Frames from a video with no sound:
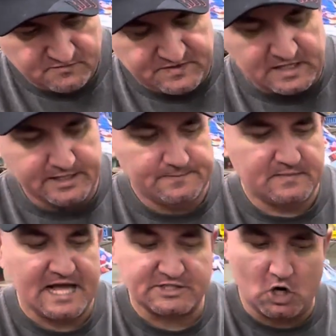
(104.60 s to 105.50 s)
Feel it?
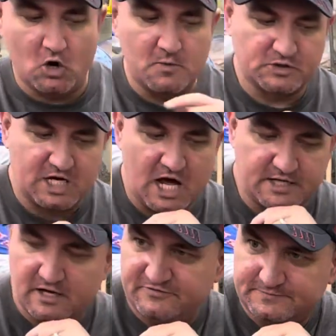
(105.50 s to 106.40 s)
That's almost hot
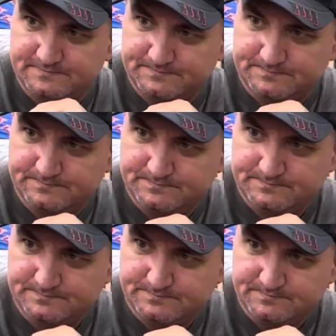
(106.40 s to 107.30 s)
enough.
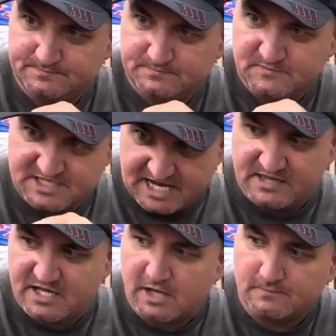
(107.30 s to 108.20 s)
It's
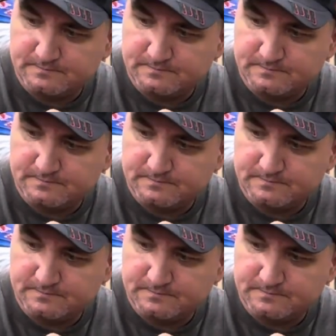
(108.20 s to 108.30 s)
getting there.